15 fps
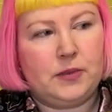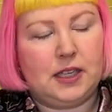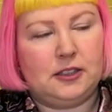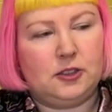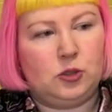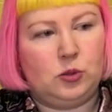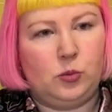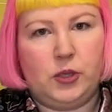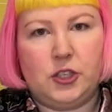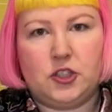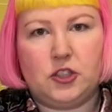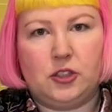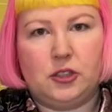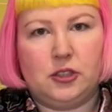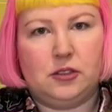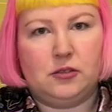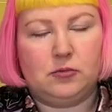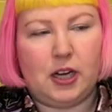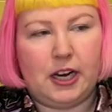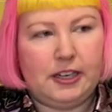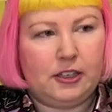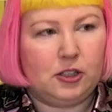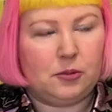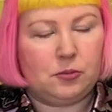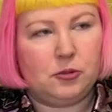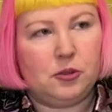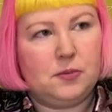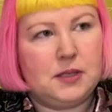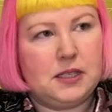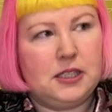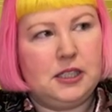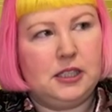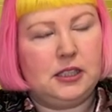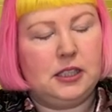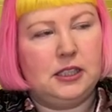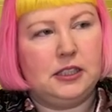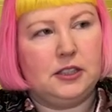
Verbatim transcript: a little witch on a riding on a broomstick.